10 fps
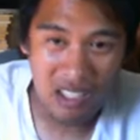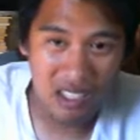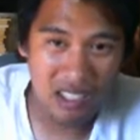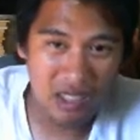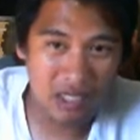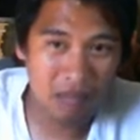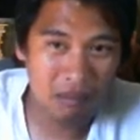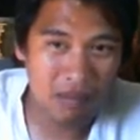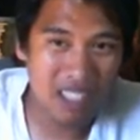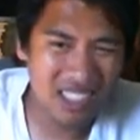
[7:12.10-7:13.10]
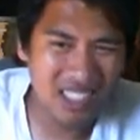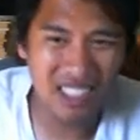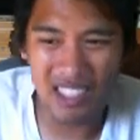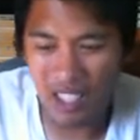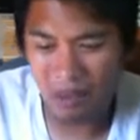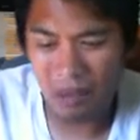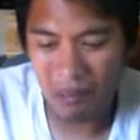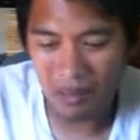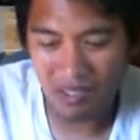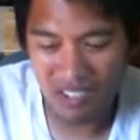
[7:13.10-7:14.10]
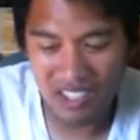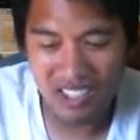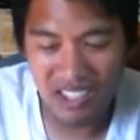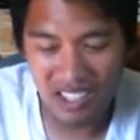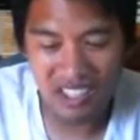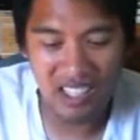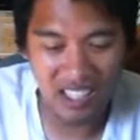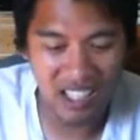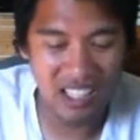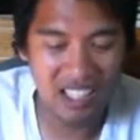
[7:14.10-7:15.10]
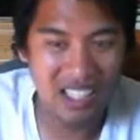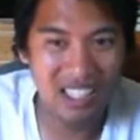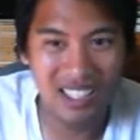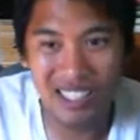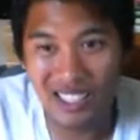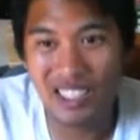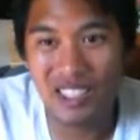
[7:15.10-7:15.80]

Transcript: Uh, I think a lot of people were thinking like uh, it,